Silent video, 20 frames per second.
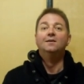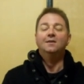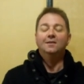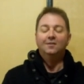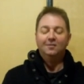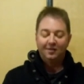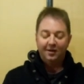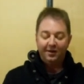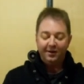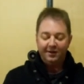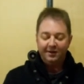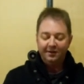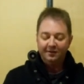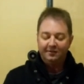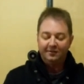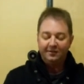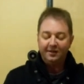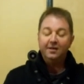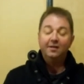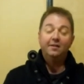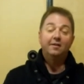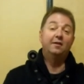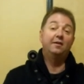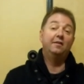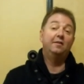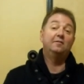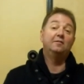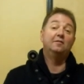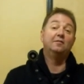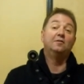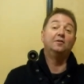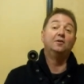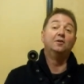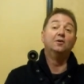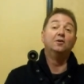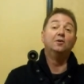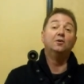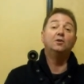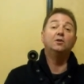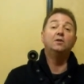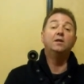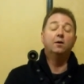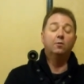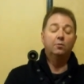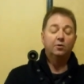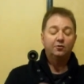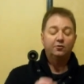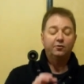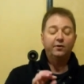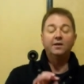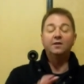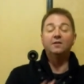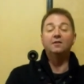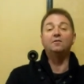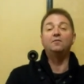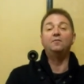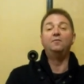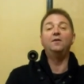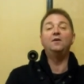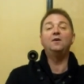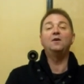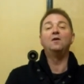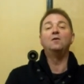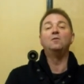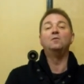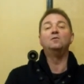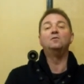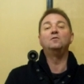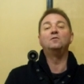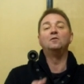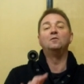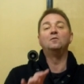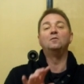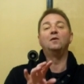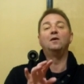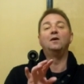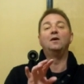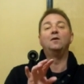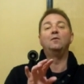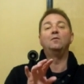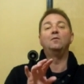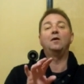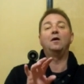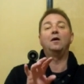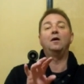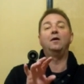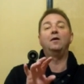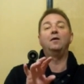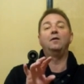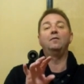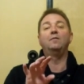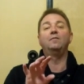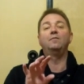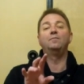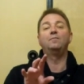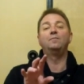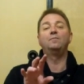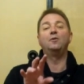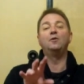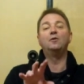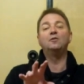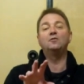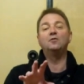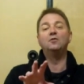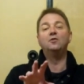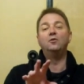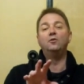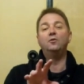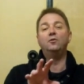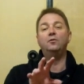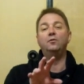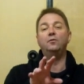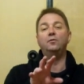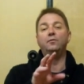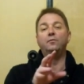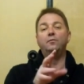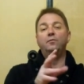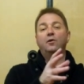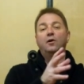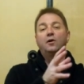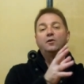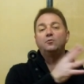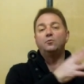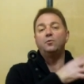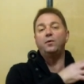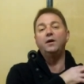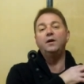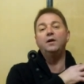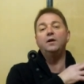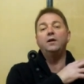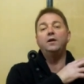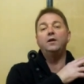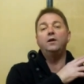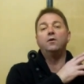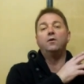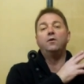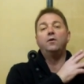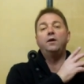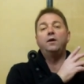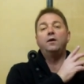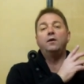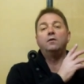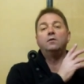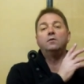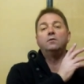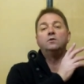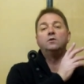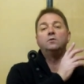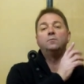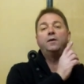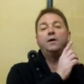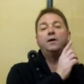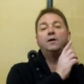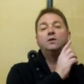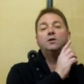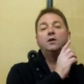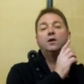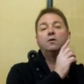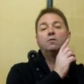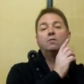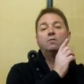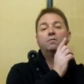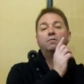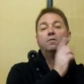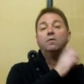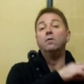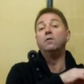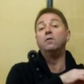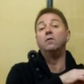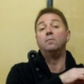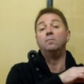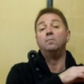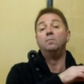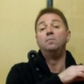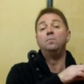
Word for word: So you can see that this is huge. Now what triggered this video was a, a, a person who writes regularly on our Japan channel forum